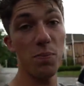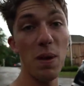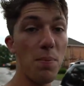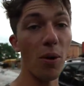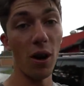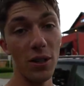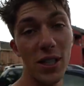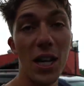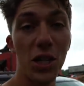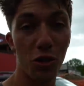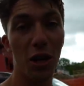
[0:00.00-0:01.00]
people on
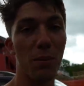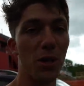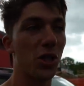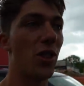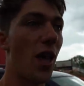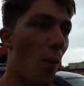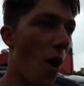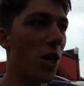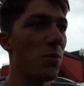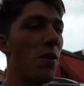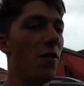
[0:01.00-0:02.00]
today's Creek Mission that watch my